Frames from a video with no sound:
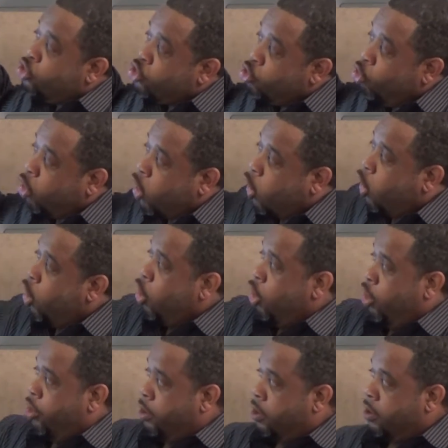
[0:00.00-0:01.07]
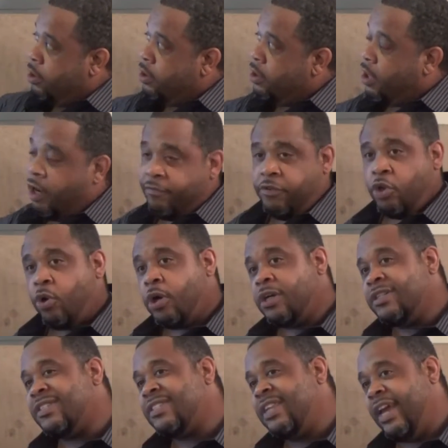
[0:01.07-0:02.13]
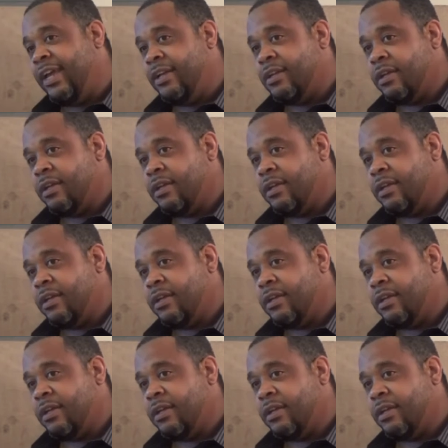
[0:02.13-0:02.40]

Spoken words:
to learn of your estate,